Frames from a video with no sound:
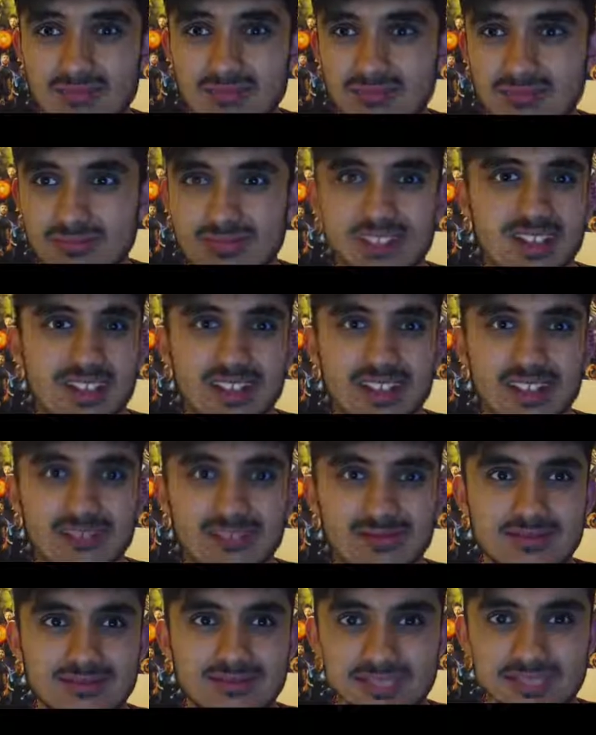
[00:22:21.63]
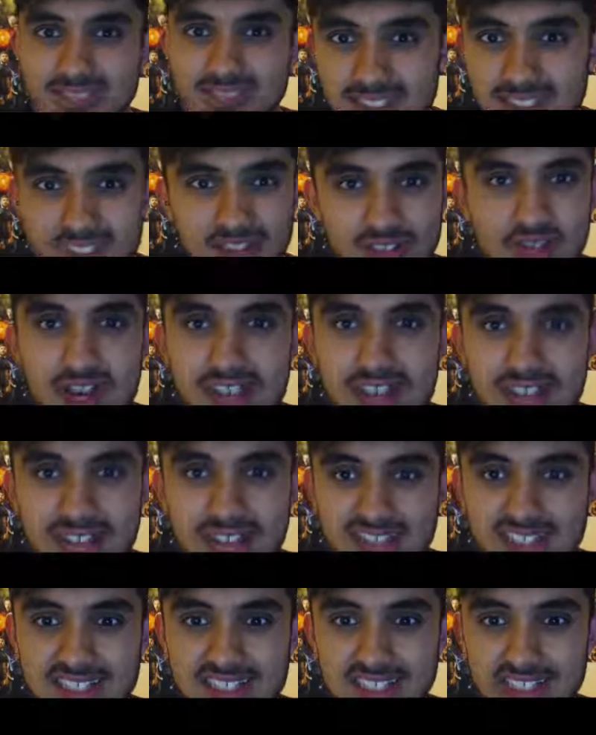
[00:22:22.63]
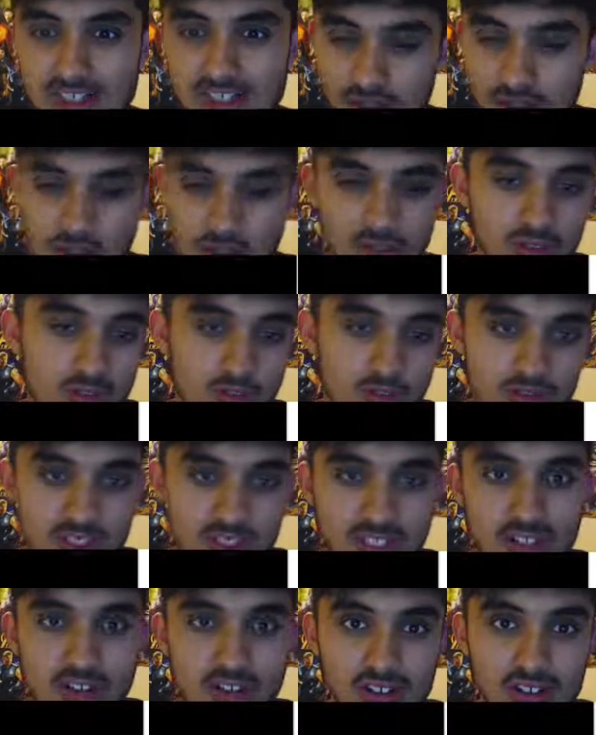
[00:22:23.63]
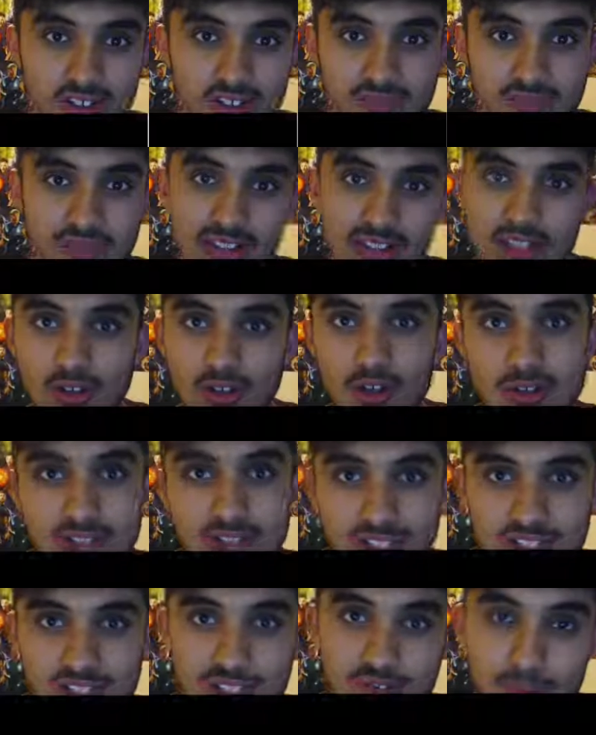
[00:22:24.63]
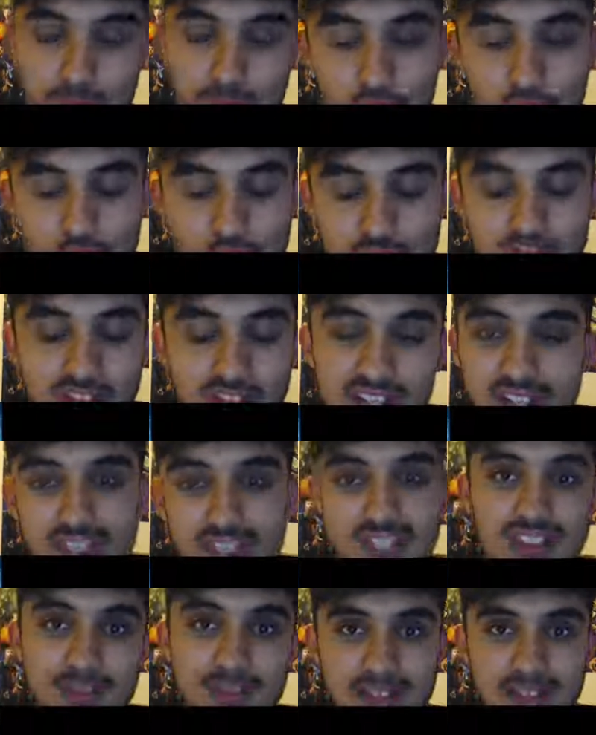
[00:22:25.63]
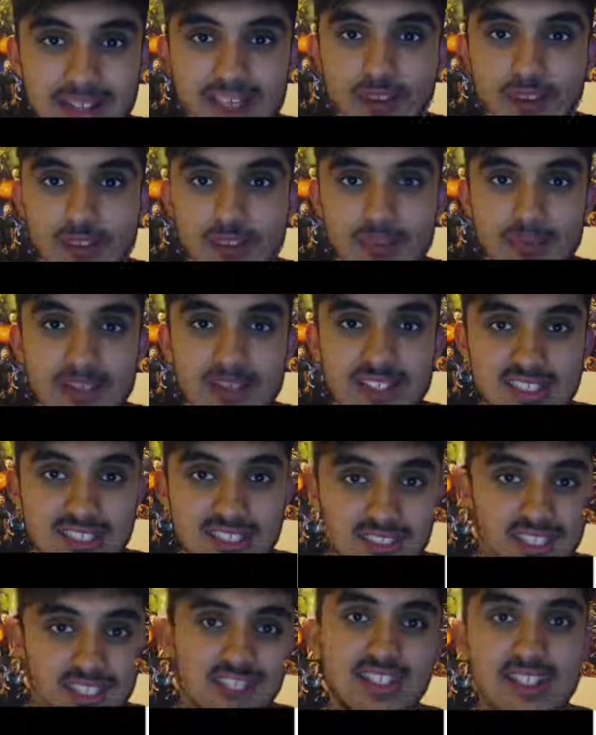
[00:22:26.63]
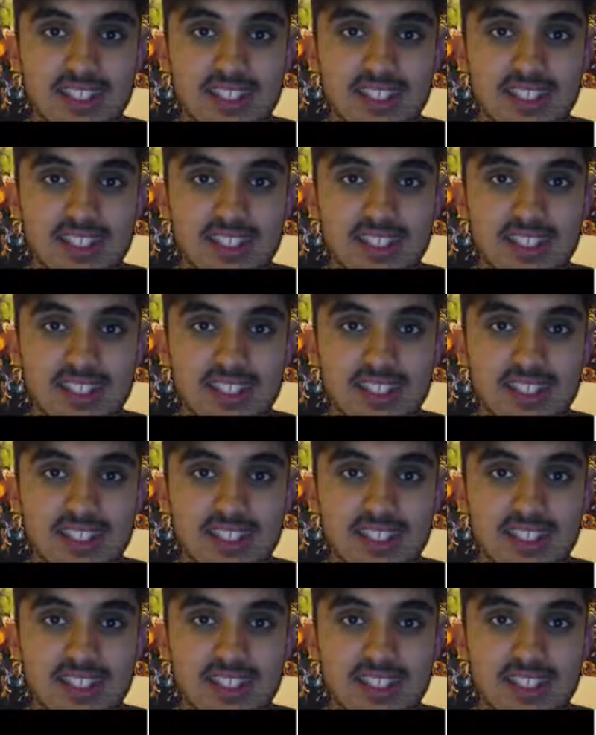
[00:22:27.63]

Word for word: bloody hell, great casting. Of course they got fellow actors from The Conjuring to play Ocean Master.